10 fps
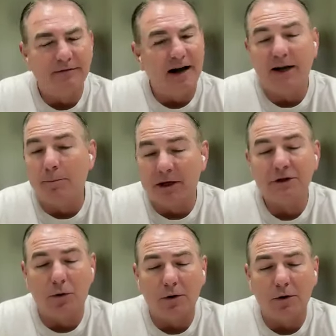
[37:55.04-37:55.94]
Uh, find
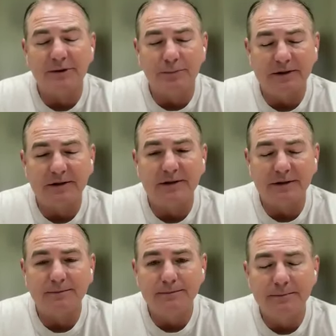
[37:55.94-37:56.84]
a mentor in this
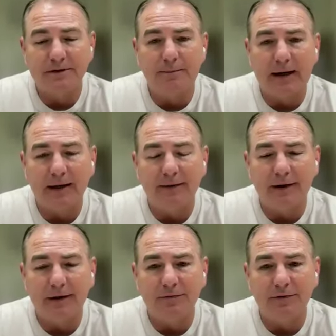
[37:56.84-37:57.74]
business,
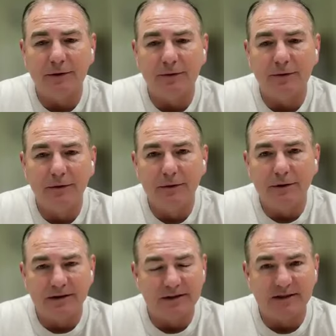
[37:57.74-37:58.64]
somebody that you feel
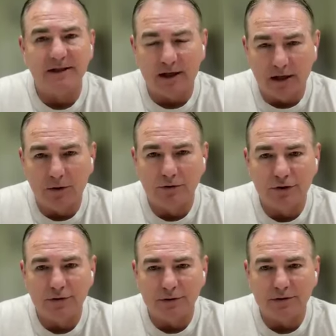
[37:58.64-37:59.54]
assistant
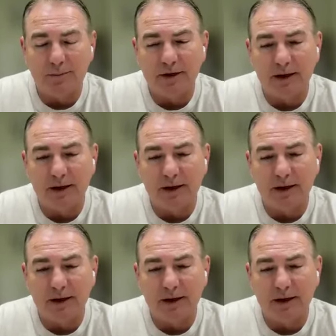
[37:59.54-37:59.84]
coach.